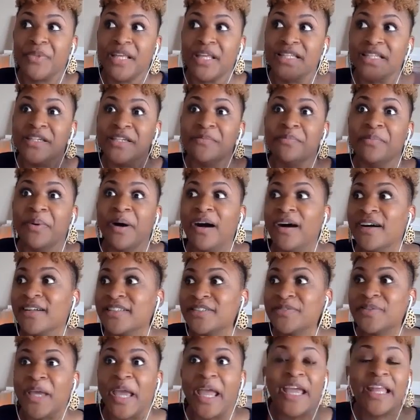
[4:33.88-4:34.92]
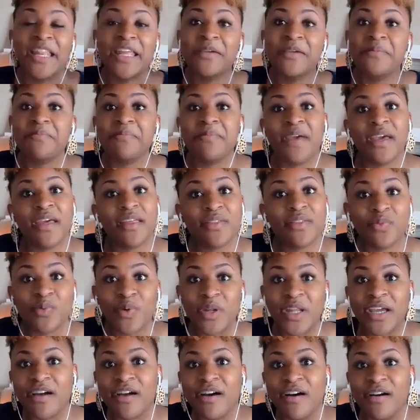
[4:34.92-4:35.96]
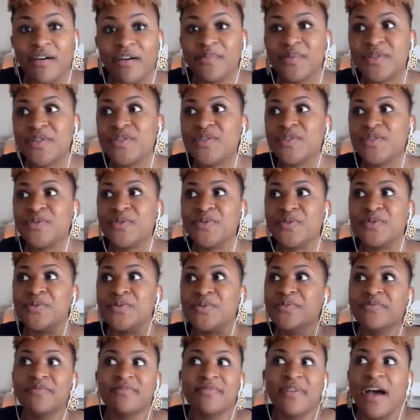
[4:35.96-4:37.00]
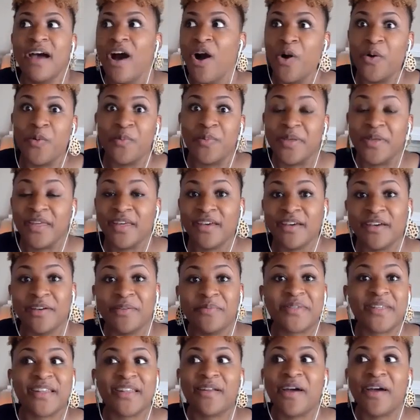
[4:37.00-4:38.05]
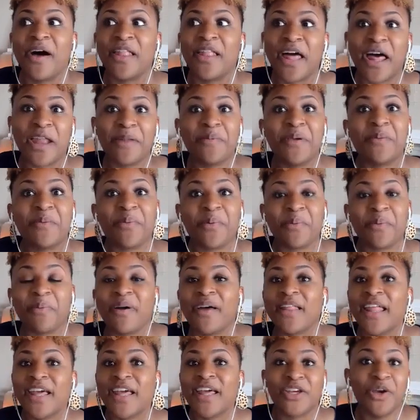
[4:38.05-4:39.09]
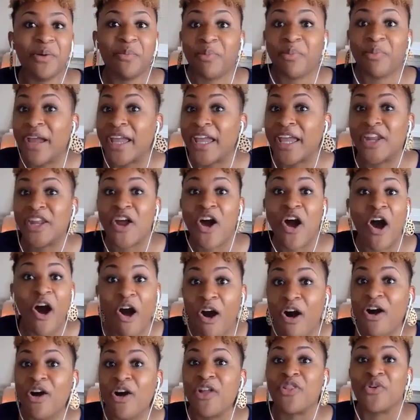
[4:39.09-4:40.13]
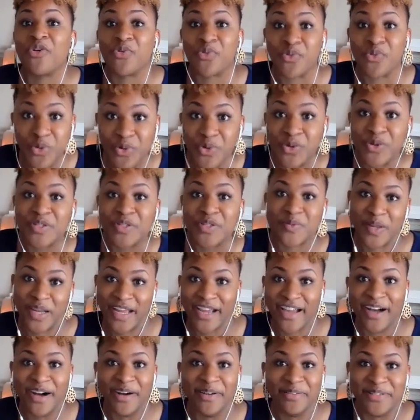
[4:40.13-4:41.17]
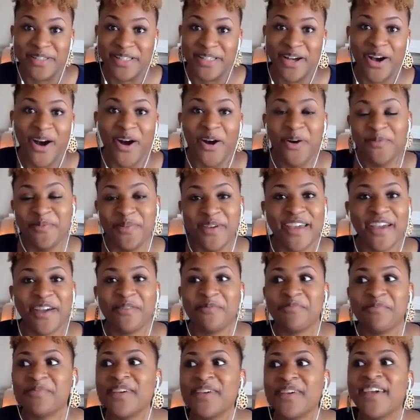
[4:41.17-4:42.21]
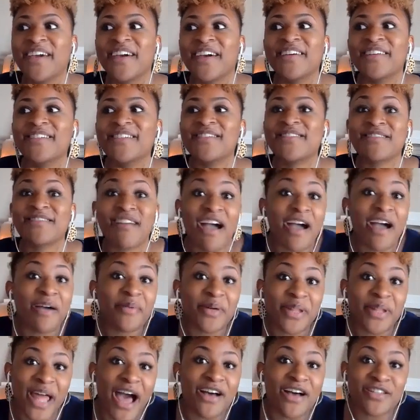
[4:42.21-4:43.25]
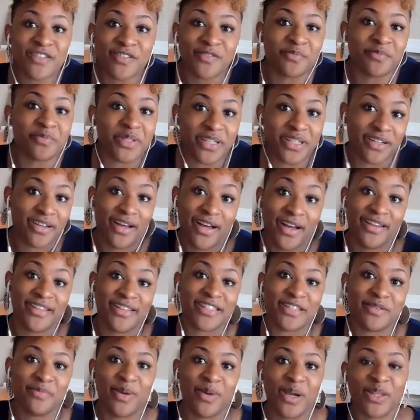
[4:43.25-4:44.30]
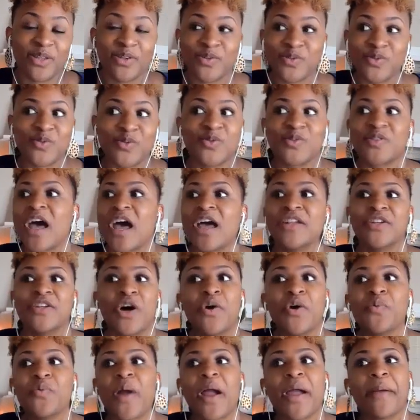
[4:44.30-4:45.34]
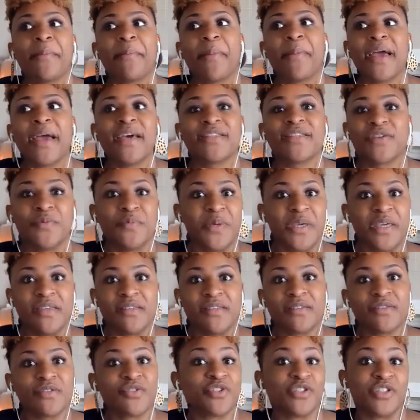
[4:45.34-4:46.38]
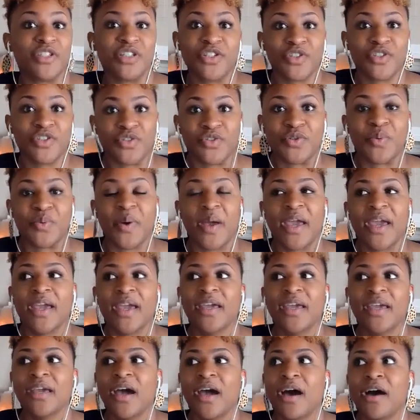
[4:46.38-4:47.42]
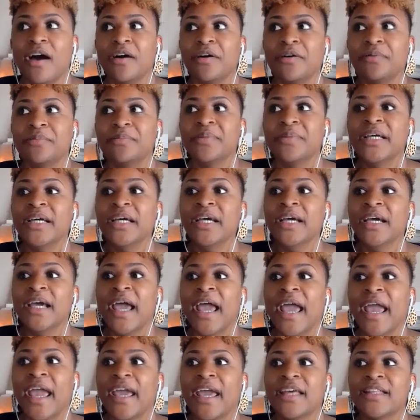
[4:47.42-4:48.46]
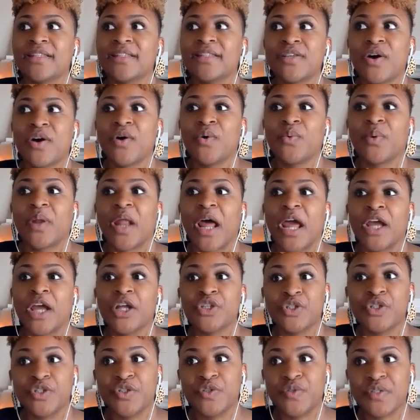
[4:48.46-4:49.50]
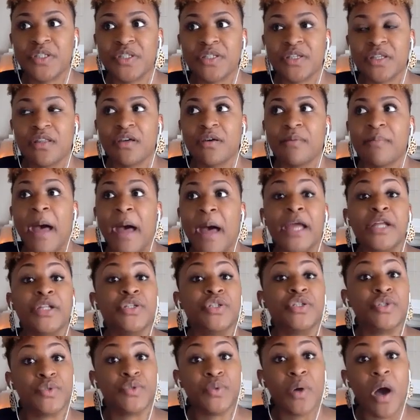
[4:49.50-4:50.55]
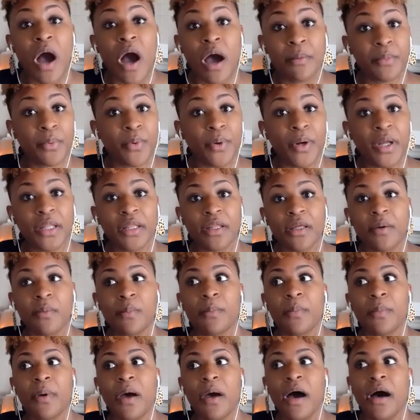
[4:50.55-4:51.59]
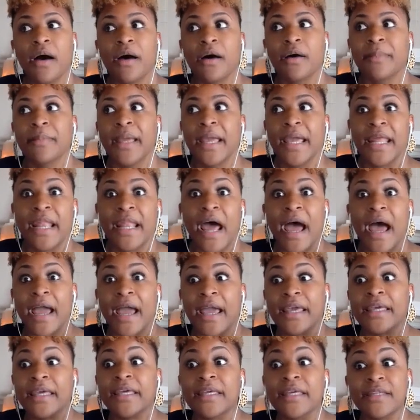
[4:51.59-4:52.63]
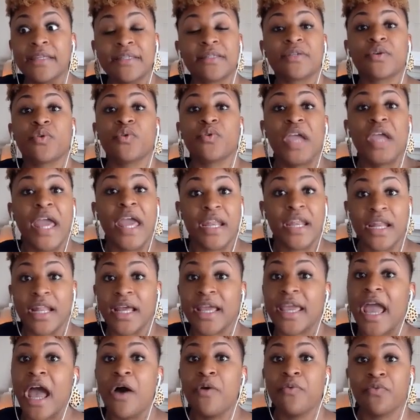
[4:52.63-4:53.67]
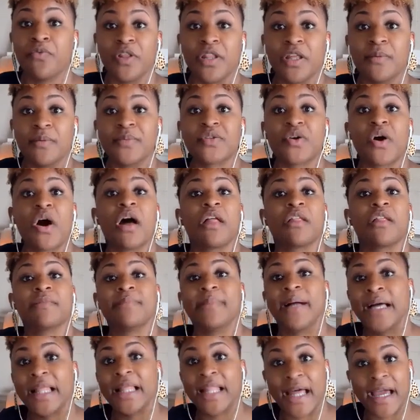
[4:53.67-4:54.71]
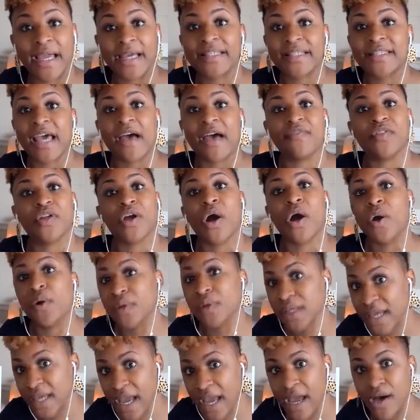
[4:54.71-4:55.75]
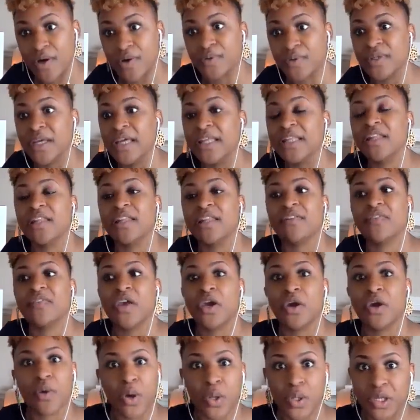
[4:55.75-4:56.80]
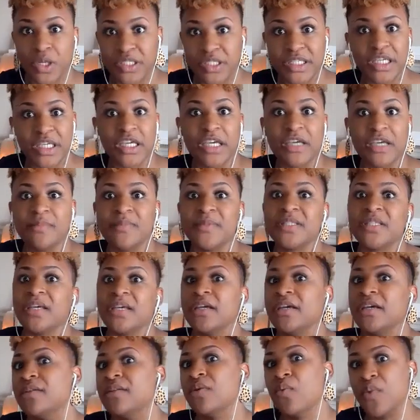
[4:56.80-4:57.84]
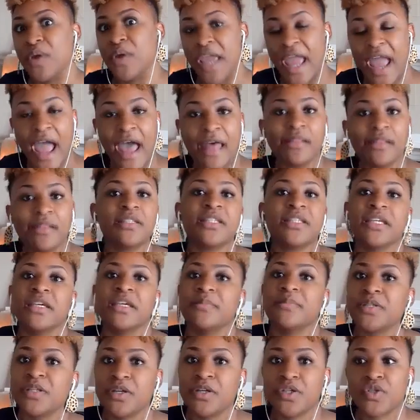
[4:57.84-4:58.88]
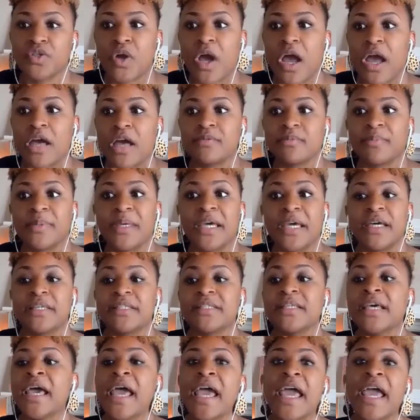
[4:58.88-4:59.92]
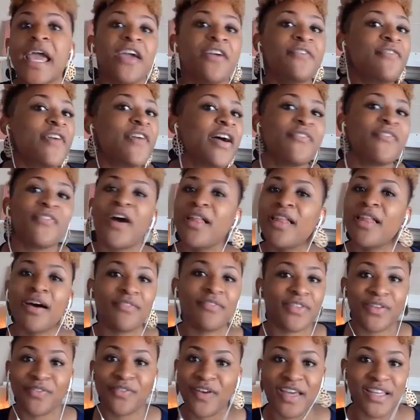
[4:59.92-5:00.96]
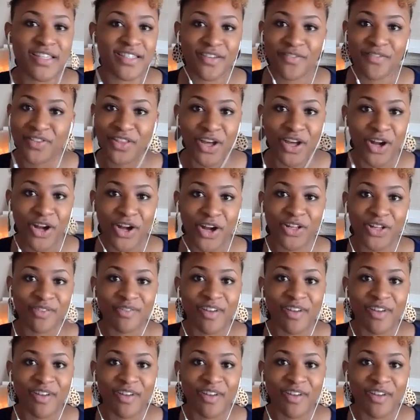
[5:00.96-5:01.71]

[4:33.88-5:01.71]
debunked any myth when it comes to OBMs. And a lot of people are probably like, you're breaking all the rules when it comes to OBM because Scribe allows for me to honestly break those rules. I don't write my SOPs a traditional way. Um, and so when I introduce it to them, I do onboard them um, and I create an account for them. So all of my clients have their own account. And then if they grow their teams and we add the teams to their scribes, because if I fall off the face of the earth,